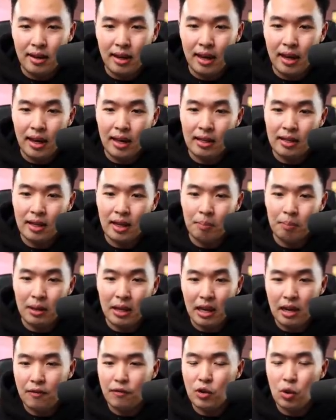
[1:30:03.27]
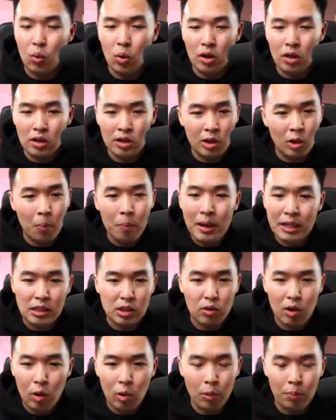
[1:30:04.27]
And um, if you want to, you know,
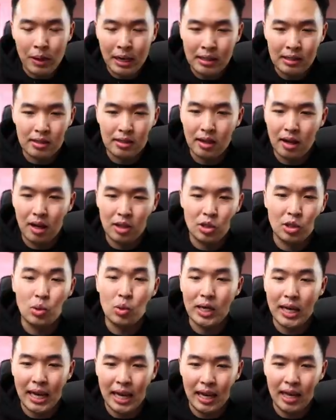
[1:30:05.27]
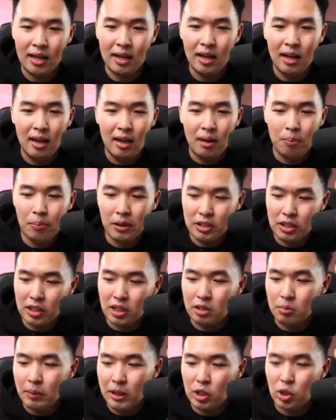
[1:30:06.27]
mess around with penny stocks, you can, but
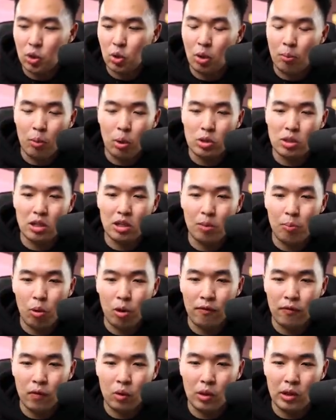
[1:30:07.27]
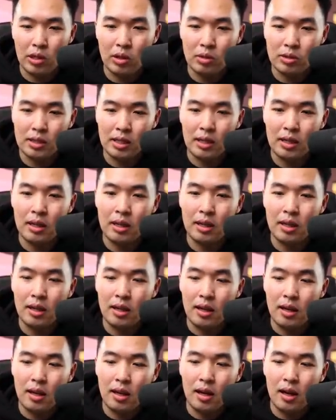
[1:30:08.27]
just make sure most of your portfolios in
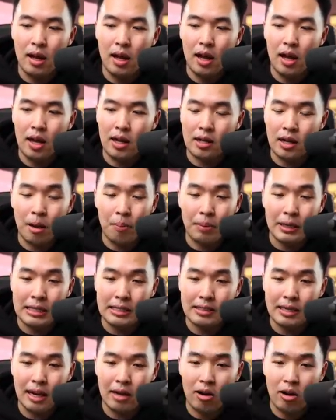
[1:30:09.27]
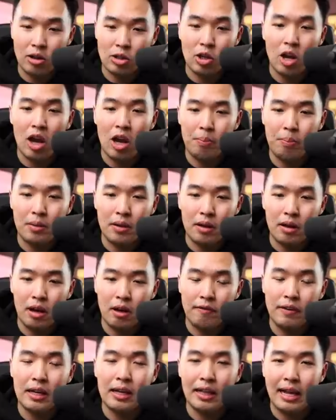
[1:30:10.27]
uh, companies that are top
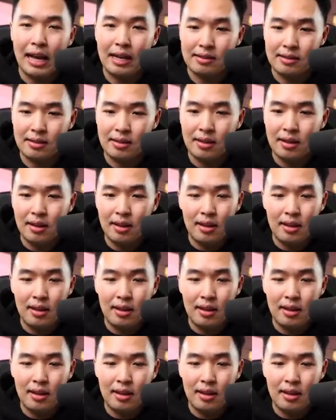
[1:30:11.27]
of the class,